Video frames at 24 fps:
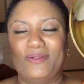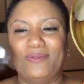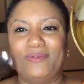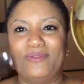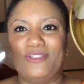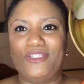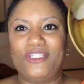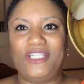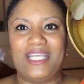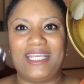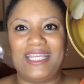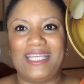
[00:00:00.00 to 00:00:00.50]

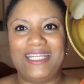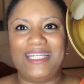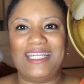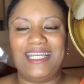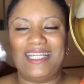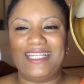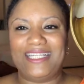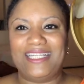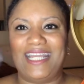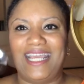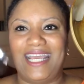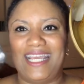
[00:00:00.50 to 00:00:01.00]
chicken
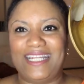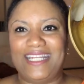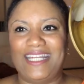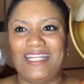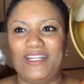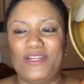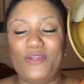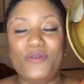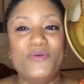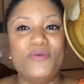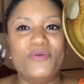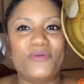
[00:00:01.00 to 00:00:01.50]

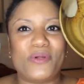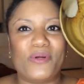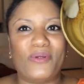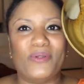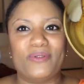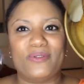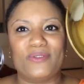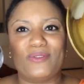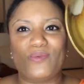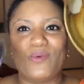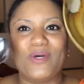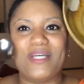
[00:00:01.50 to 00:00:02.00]
and
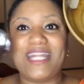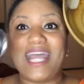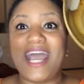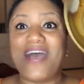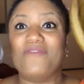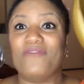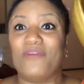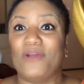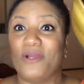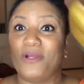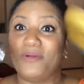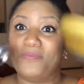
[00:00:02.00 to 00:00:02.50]
noodles,
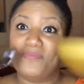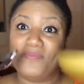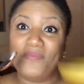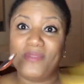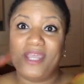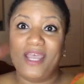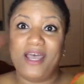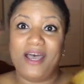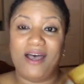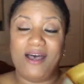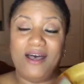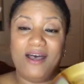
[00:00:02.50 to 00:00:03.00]
whatever.
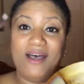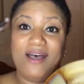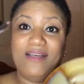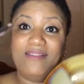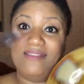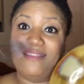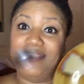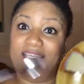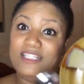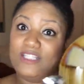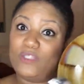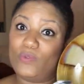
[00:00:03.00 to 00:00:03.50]

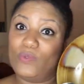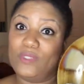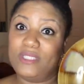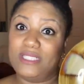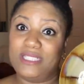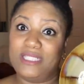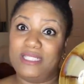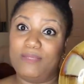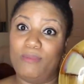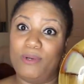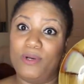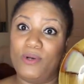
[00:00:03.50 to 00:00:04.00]
This
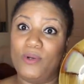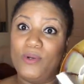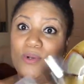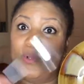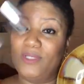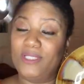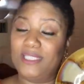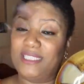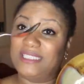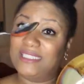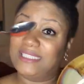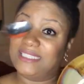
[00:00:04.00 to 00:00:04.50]
was the
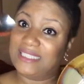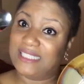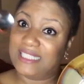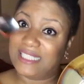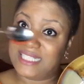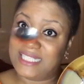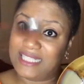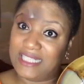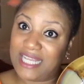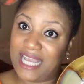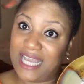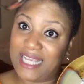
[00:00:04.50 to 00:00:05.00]
bowl and
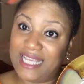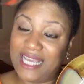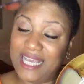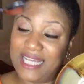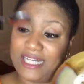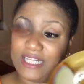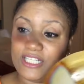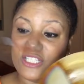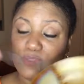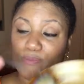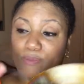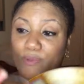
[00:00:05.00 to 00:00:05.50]
this
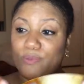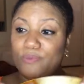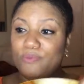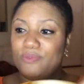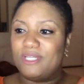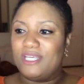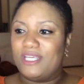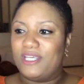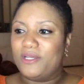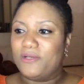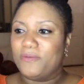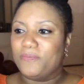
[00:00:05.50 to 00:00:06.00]
gigantic spoon
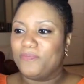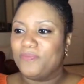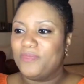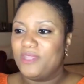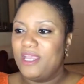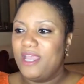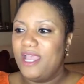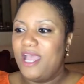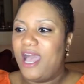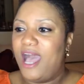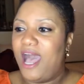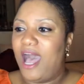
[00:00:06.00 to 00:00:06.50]
here.
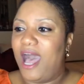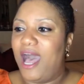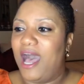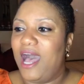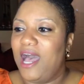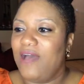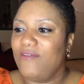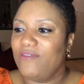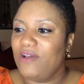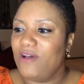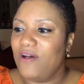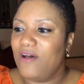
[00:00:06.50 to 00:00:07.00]

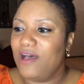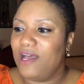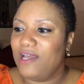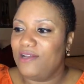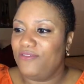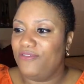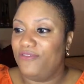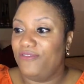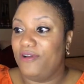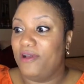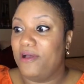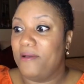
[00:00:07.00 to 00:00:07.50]
I've gone
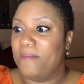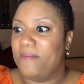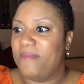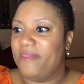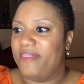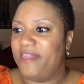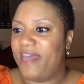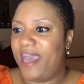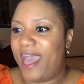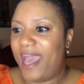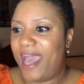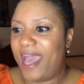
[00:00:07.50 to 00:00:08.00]
from
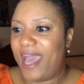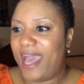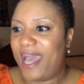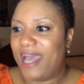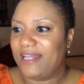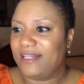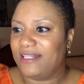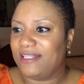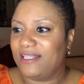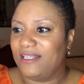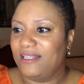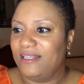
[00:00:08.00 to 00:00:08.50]

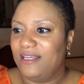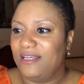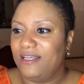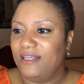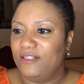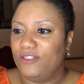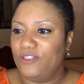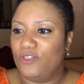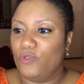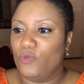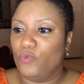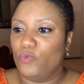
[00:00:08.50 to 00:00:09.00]
that
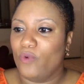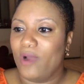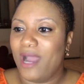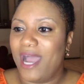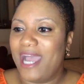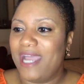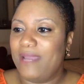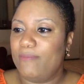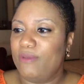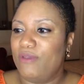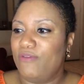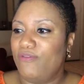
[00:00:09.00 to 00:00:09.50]
to
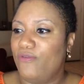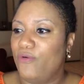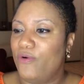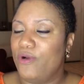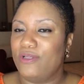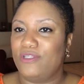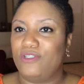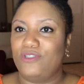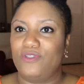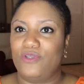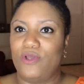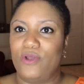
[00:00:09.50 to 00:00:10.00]
right
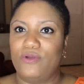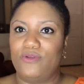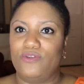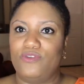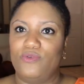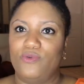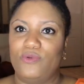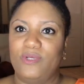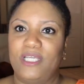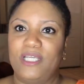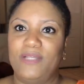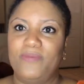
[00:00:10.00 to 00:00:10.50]
before
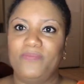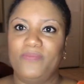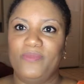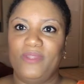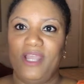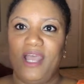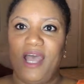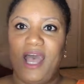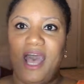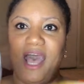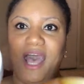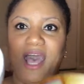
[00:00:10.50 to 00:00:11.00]
surgery,
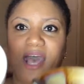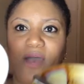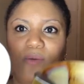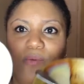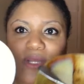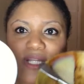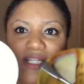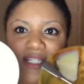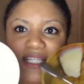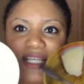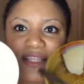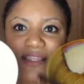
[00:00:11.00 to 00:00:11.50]
I
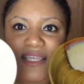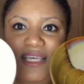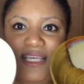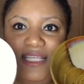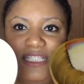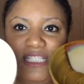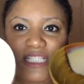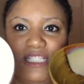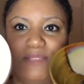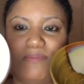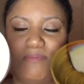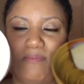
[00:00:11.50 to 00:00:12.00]
went to
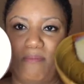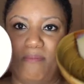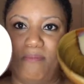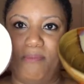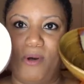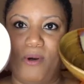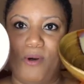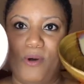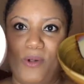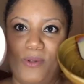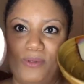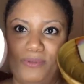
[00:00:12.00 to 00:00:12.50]
this
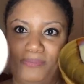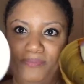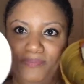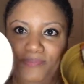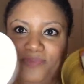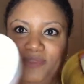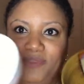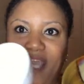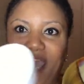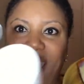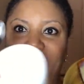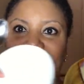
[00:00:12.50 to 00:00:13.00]
bowl
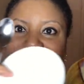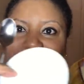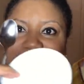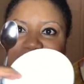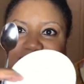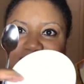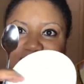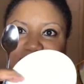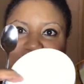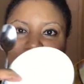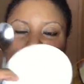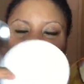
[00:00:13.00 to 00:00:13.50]
and
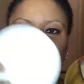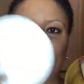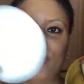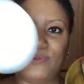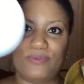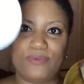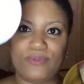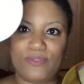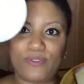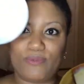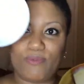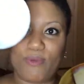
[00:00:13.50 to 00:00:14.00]
this
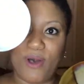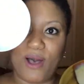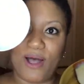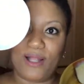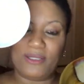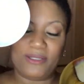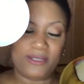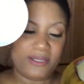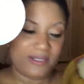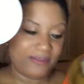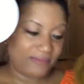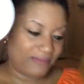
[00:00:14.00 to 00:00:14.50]
spoon,
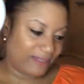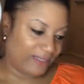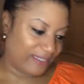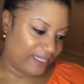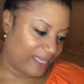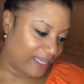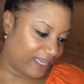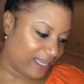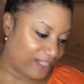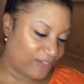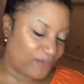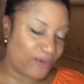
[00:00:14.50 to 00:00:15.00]
smaller.
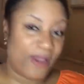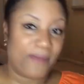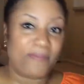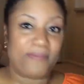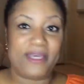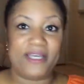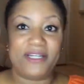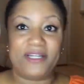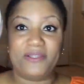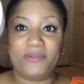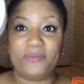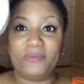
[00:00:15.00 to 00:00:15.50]
Yeah, I dropped
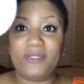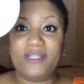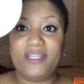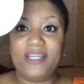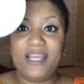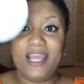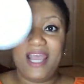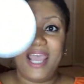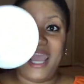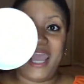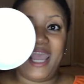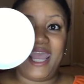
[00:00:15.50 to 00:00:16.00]
that other one.
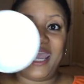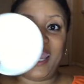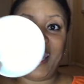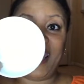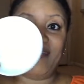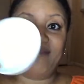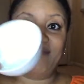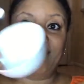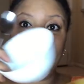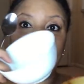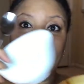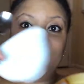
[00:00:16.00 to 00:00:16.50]

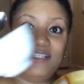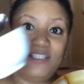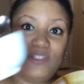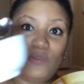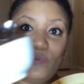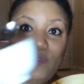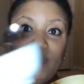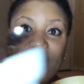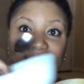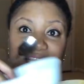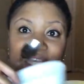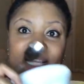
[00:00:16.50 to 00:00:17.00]
And this
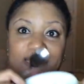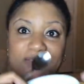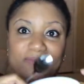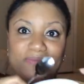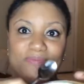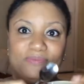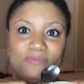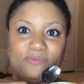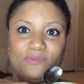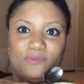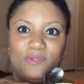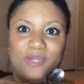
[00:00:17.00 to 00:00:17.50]
was it,
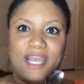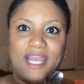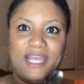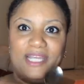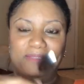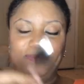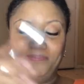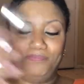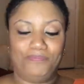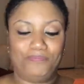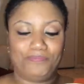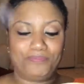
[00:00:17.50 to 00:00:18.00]

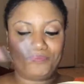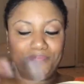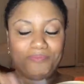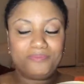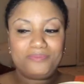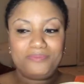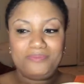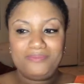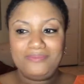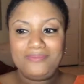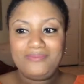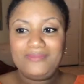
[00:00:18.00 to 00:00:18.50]
right?
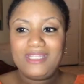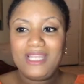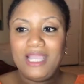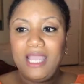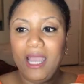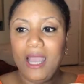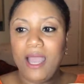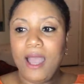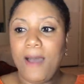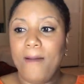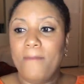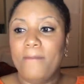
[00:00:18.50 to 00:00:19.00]

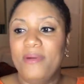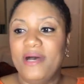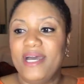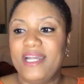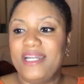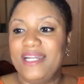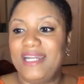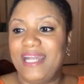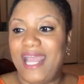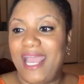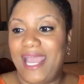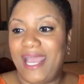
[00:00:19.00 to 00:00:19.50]
But
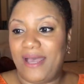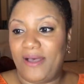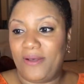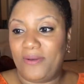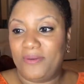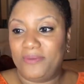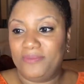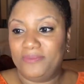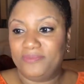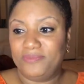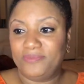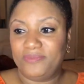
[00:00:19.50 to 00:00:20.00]

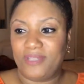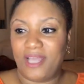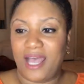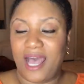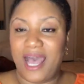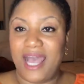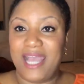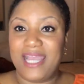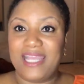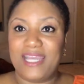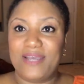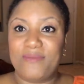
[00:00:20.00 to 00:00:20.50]
now
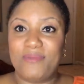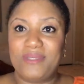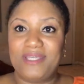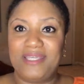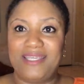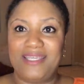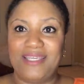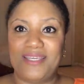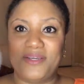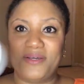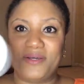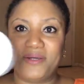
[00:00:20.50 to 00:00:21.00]
I am
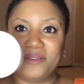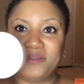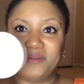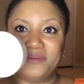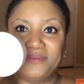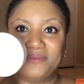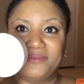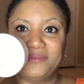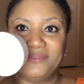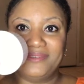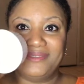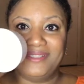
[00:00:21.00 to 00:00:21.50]
here.
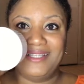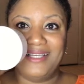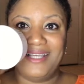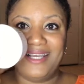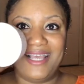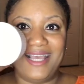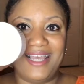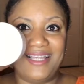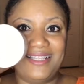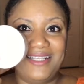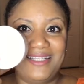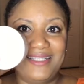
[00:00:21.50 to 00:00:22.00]

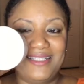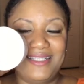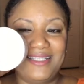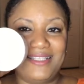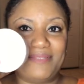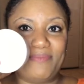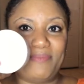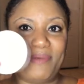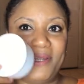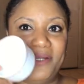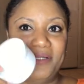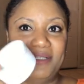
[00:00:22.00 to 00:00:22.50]
And this is
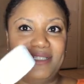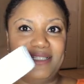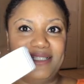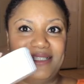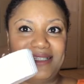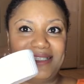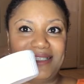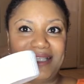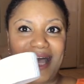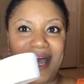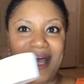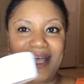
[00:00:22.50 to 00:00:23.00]
barely the
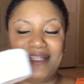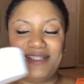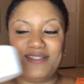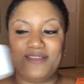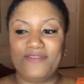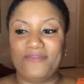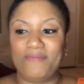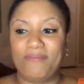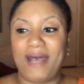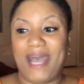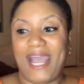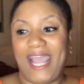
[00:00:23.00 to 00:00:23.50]
size
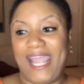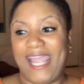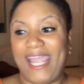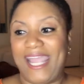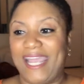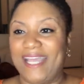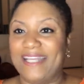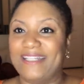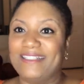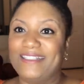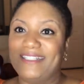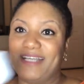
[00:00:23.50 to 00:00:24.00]
of my
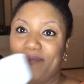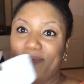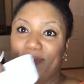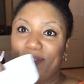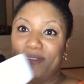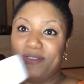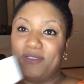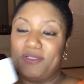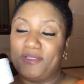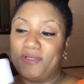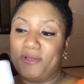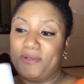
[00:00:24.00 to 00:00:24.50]
hand. I'm going
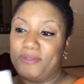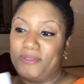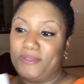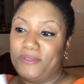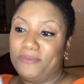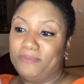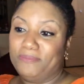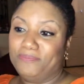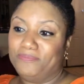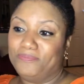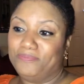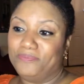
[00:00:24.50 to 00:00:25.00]
to show you.